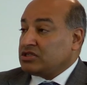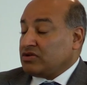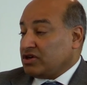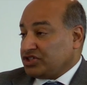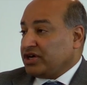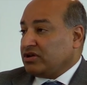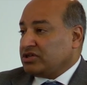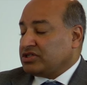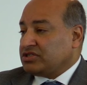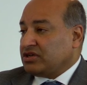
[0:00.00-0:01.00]
So our
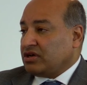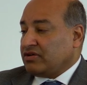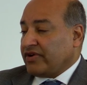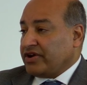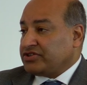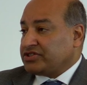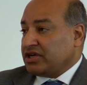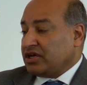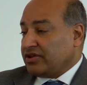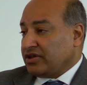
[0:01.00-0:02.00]
shareholders, very
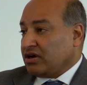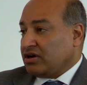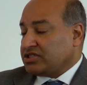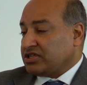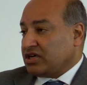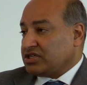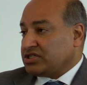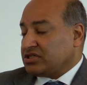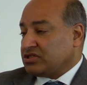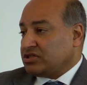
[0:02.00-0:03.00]
interestingly, I think, asked
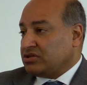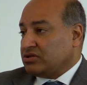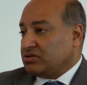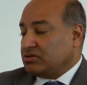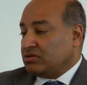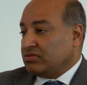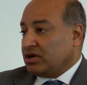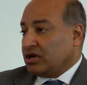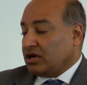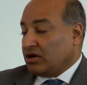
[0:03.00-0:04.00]
us to
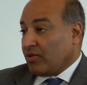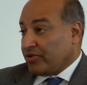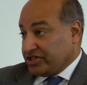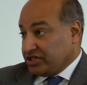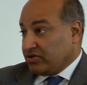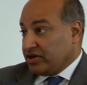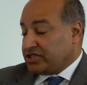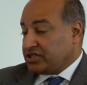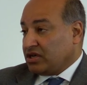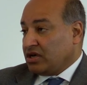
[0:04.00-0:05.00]
operate in
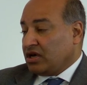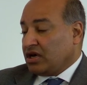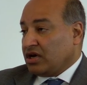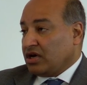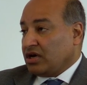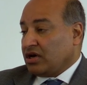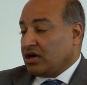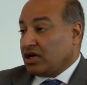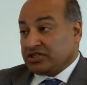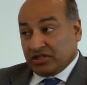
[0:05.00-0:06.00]
Greece
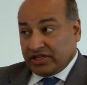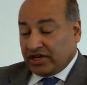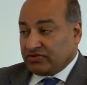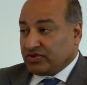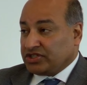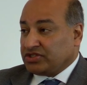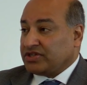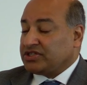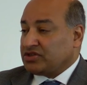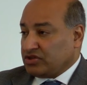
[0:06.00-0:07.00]
until the end of
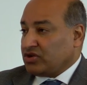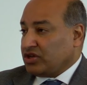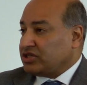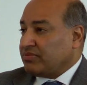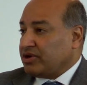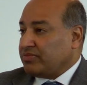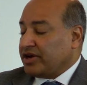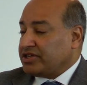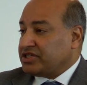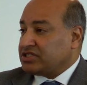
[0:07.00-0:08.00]
2020. So it's on a temporary
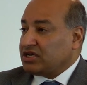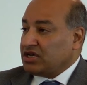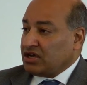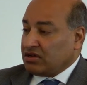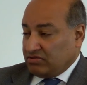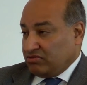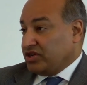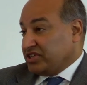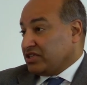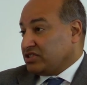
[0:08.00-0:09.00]
basis,
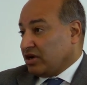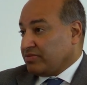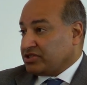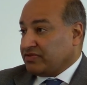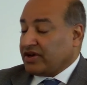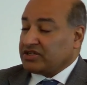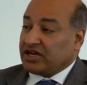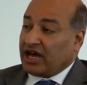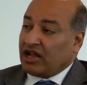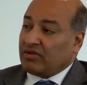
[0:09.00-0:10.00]
Greece and Cyprus, in fact, to
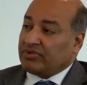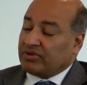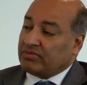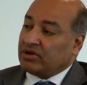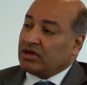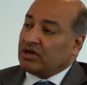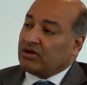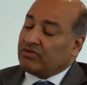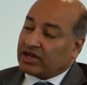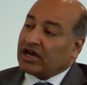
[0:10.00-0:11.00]
help them
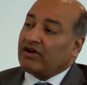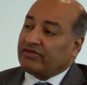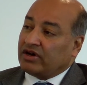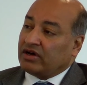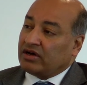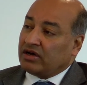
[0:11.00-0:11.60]
recover